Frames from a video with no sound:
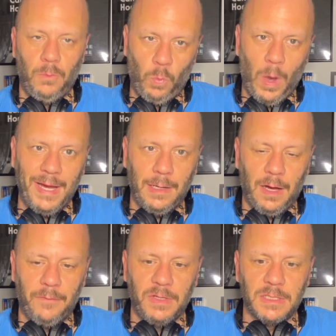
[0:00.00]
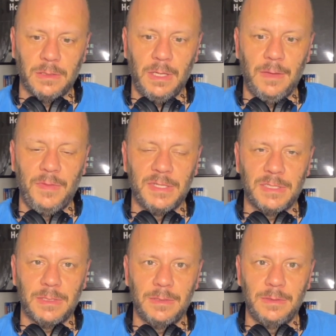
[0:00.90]
White, obviously, in
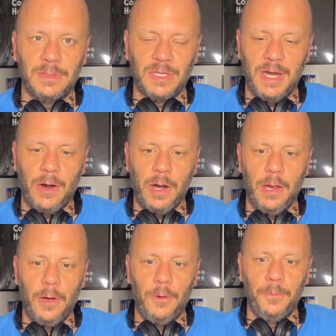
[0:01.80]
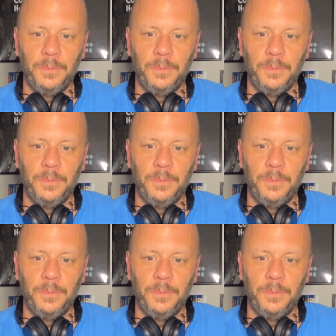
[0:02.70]
this scenario.